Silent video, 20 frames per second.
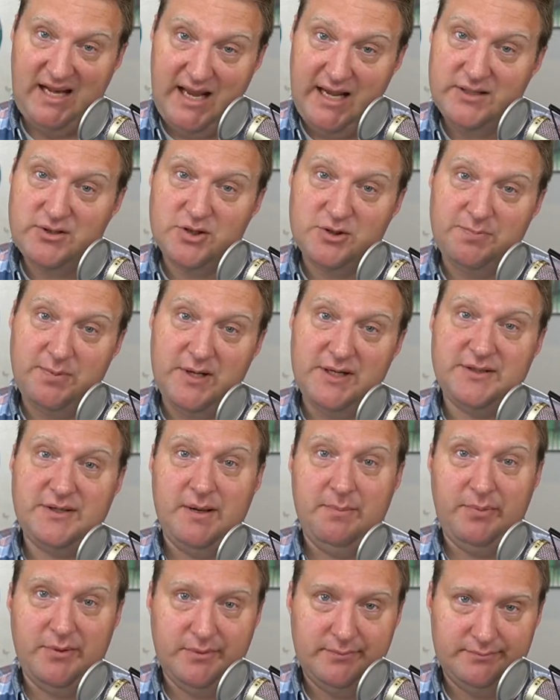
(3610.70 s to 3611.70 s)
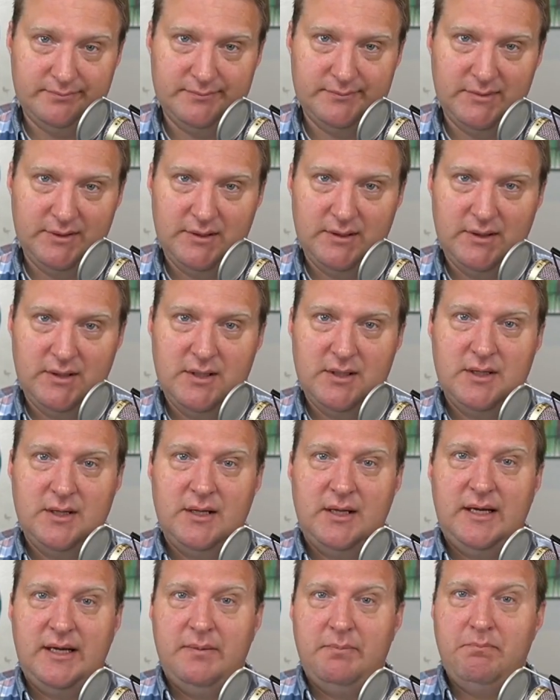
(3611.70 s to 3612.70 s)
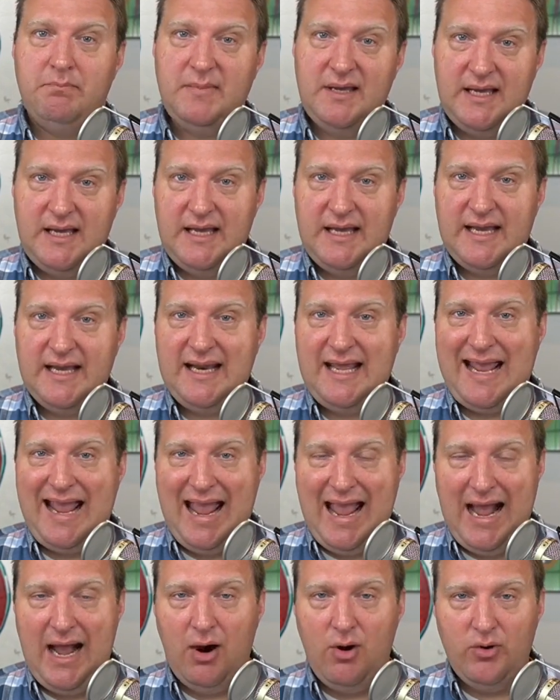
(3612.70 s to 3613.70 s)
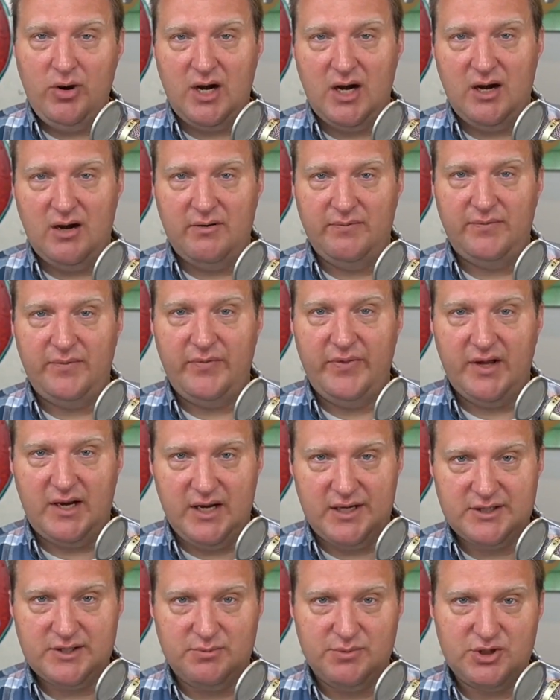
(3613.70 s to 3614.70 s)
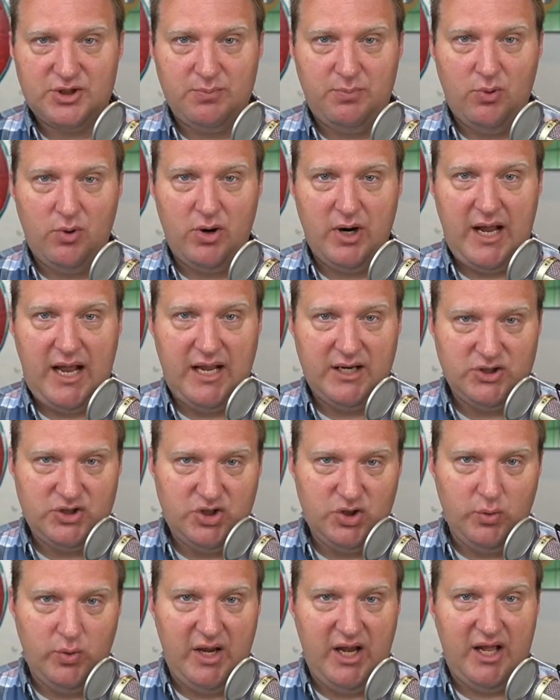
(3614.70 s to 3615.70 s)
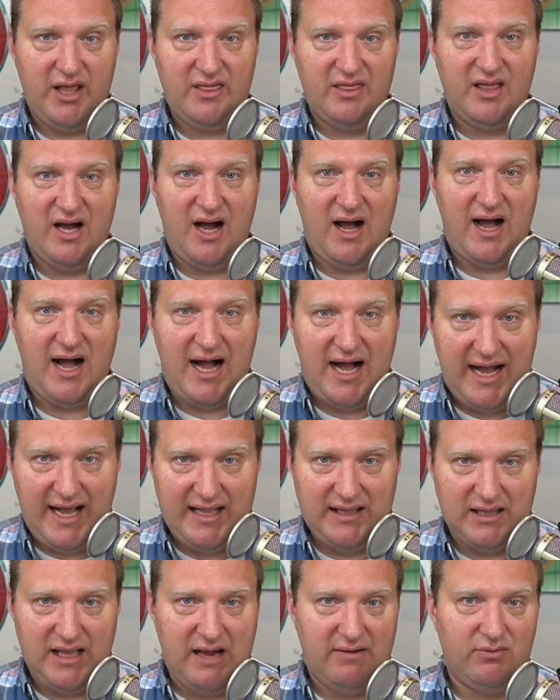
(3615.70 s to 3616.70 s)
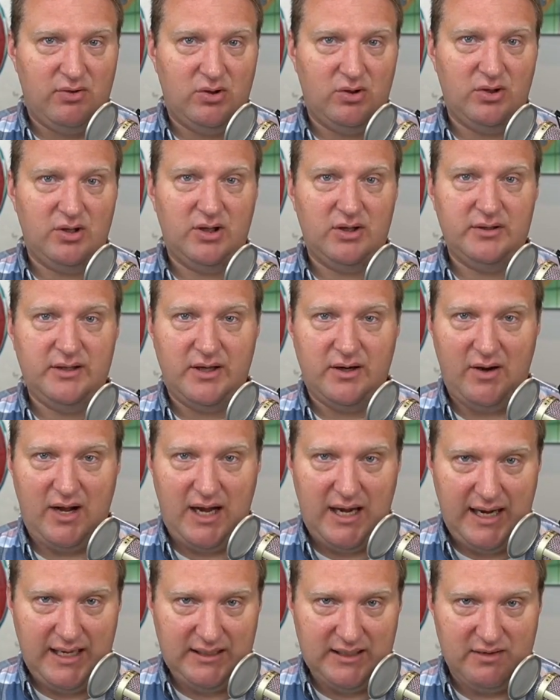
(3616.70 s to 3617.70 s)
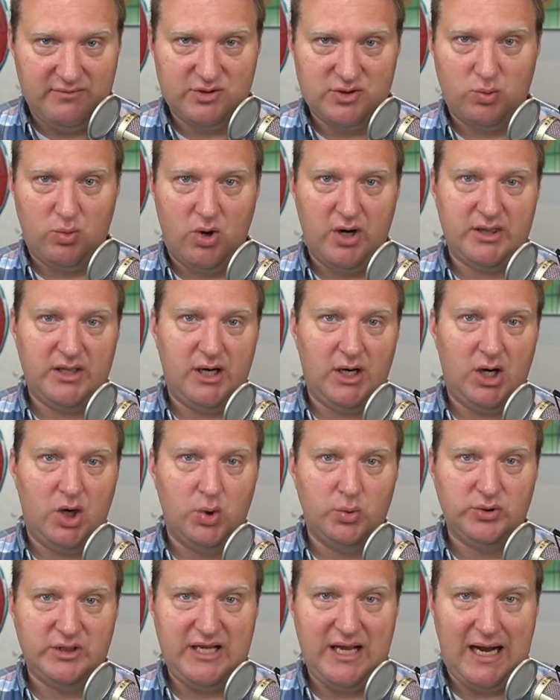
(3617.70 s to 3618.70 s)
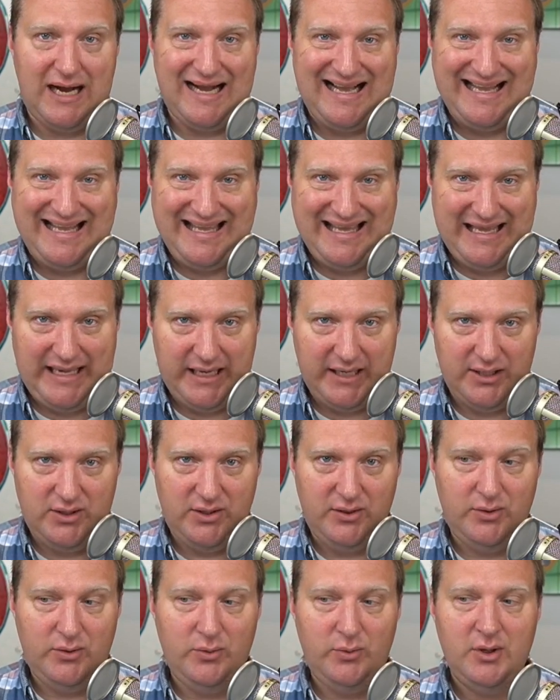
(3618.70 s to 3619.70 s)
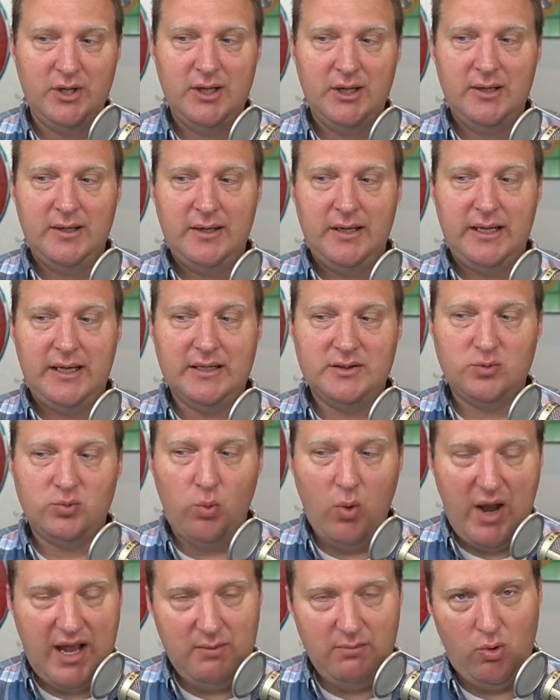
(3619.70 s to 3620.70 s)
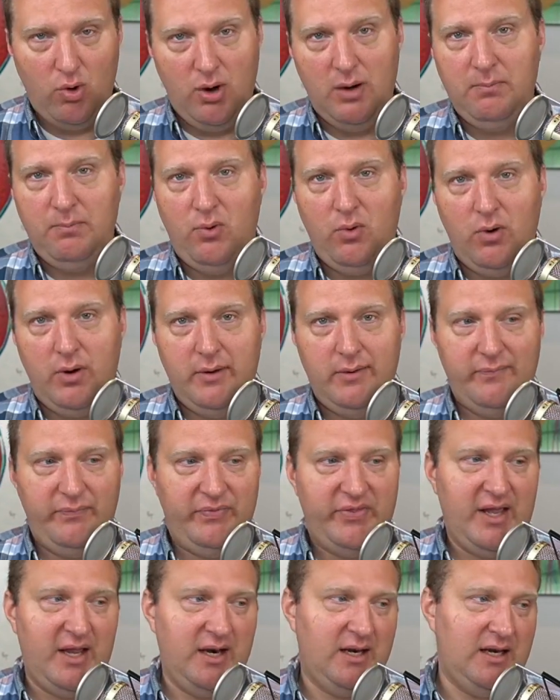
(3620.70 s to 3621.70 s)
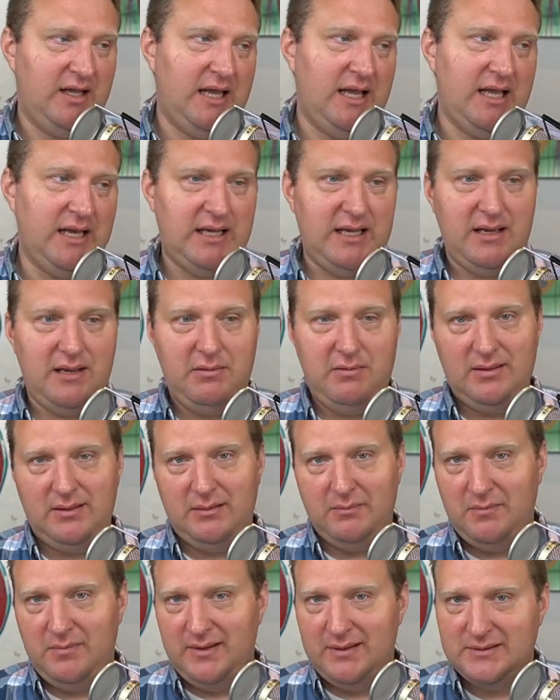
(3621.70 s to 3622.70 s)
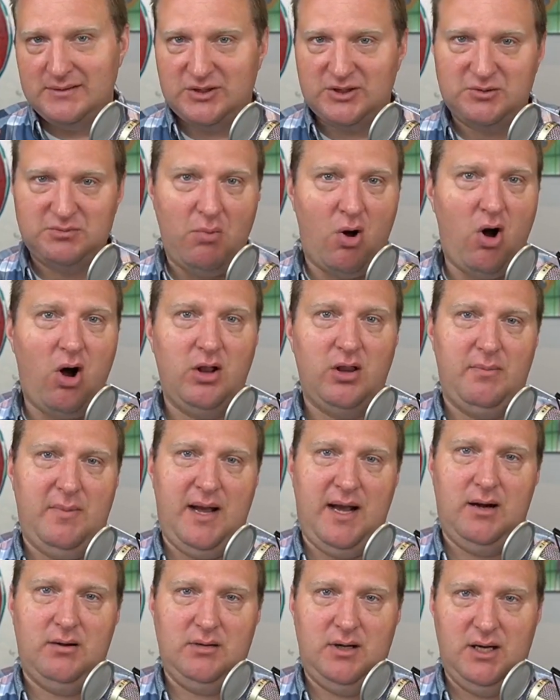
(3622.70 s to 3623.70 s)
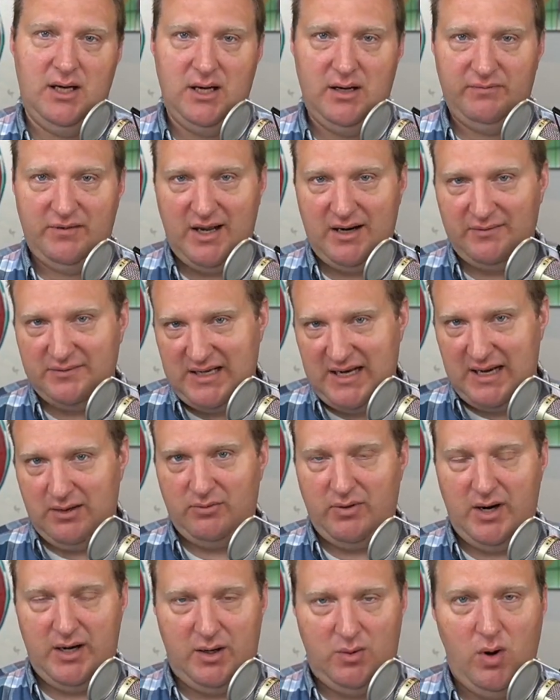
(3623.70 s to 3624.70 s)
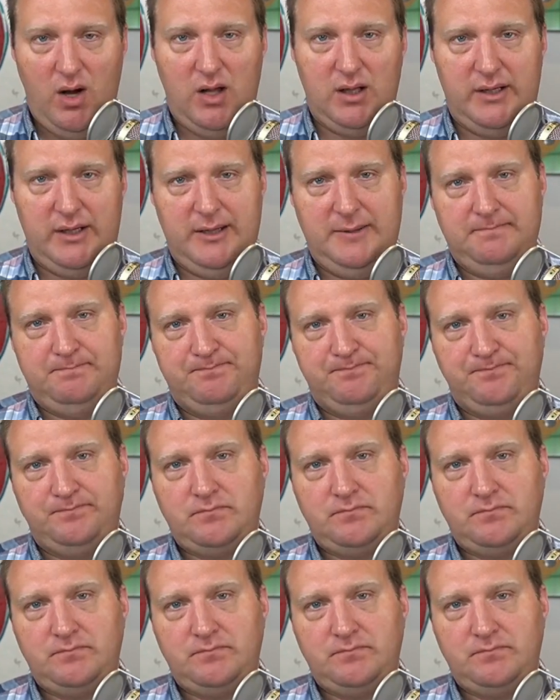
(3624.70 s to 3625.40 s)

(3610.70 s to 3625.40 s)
Answer is pretty simple. Me getting out of the customer support and doing the high level, you know, high leverage work that only I can do is way more important than any small amount of kind of downgrade in quality.